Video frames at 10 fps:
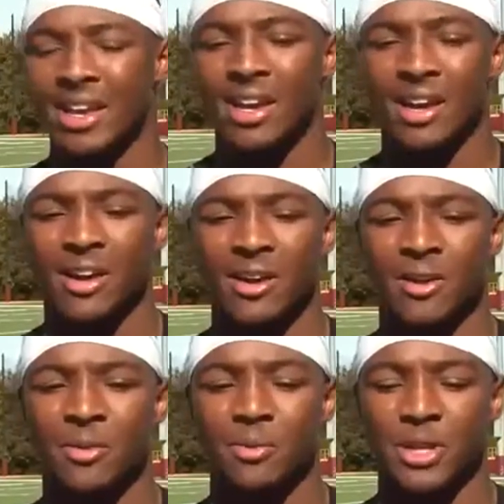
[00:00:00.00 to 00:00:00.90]

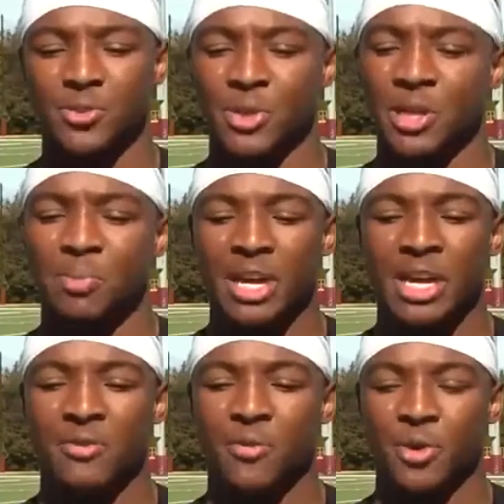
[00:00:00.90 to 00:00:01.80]
Uh, really
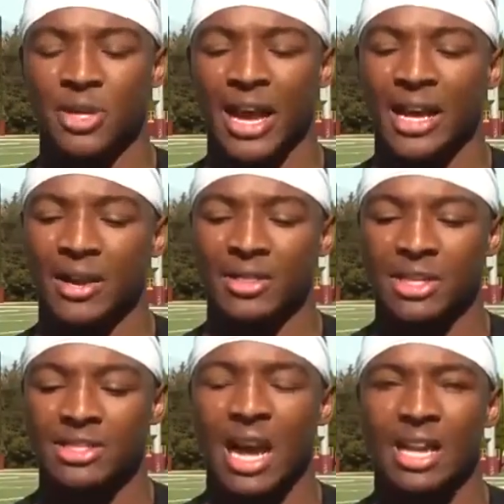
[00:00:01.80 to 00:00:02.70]
big for that
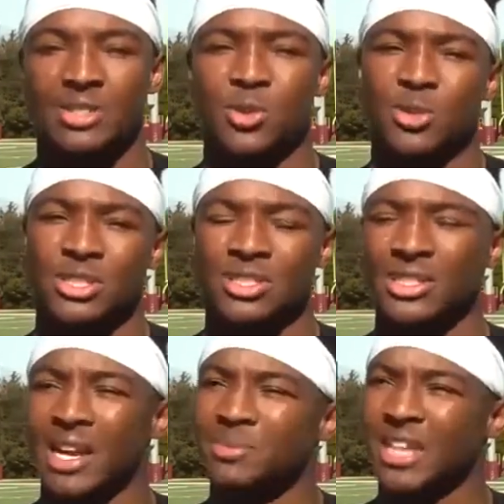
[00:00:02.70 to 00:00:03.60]
these college
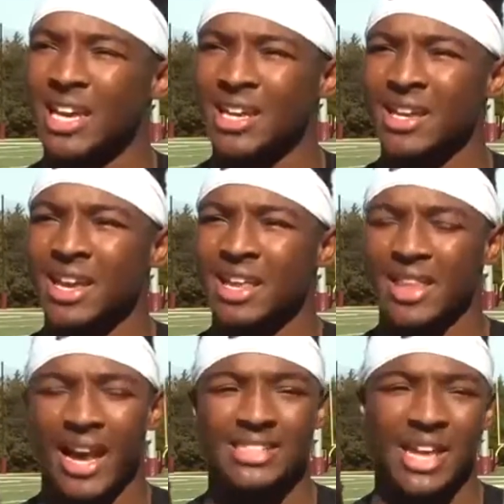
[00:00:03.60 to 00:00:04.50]
courses that I'm taking
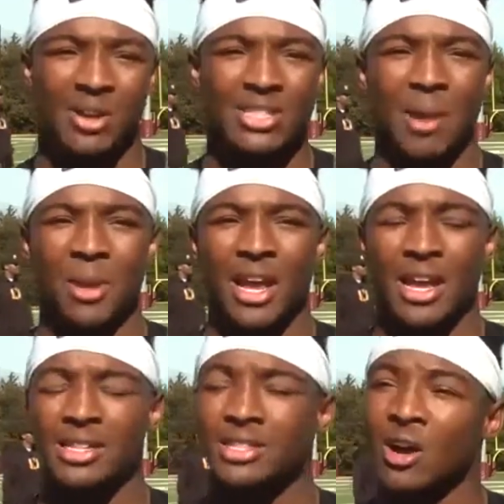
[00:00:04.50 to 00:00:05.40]
that I stay on top of that
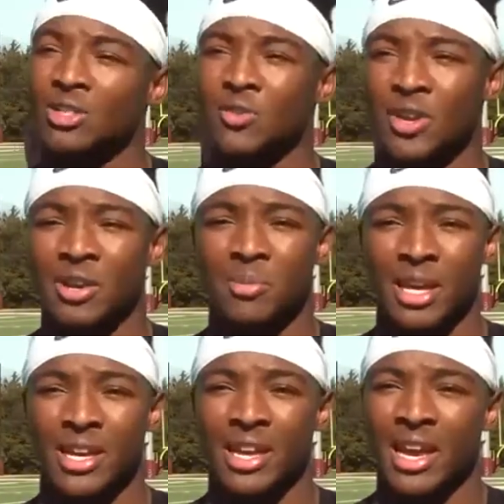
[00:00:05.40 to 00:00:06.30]
and it's also very
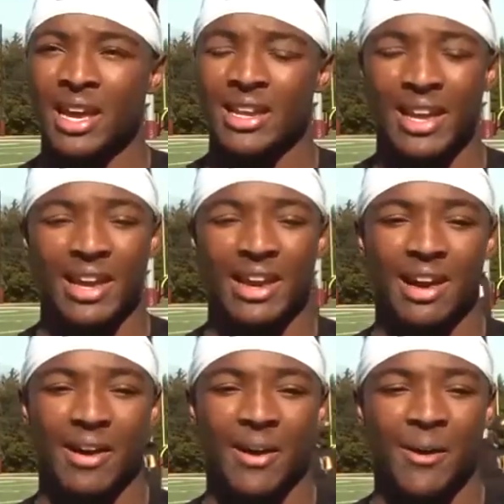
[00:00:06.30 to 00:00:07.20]
big that
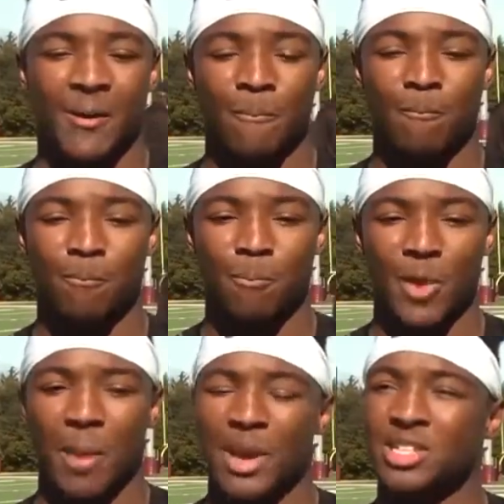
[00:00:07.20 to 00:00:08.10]
um,
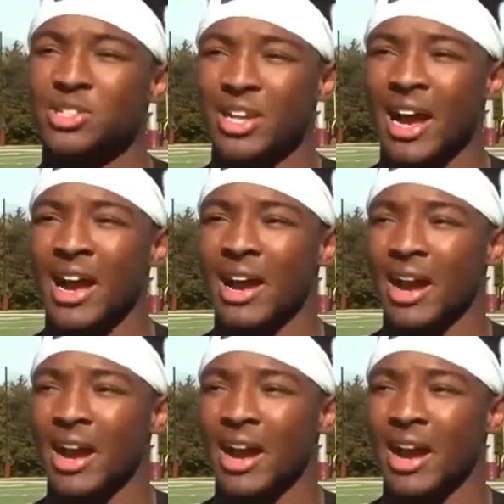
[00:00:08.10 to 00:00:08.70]
I make sure that I, I,